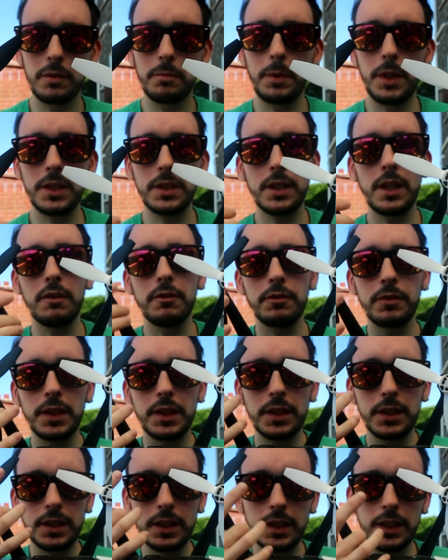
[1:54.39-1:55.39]
Basically
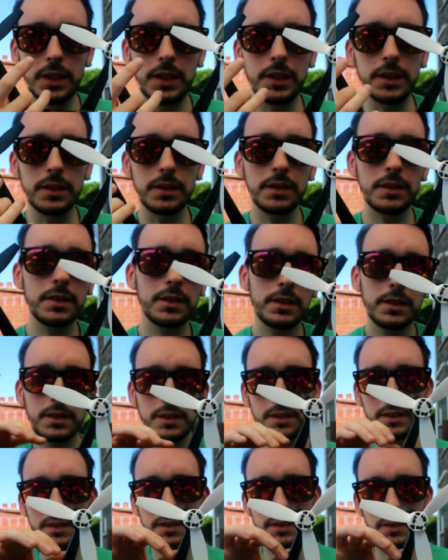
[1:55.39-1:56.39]
everything you see here
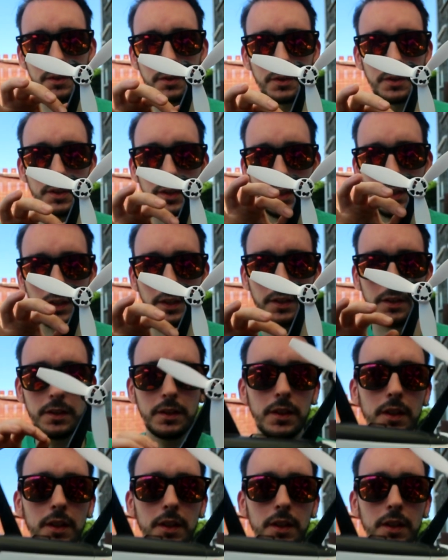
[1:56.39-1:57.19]
on the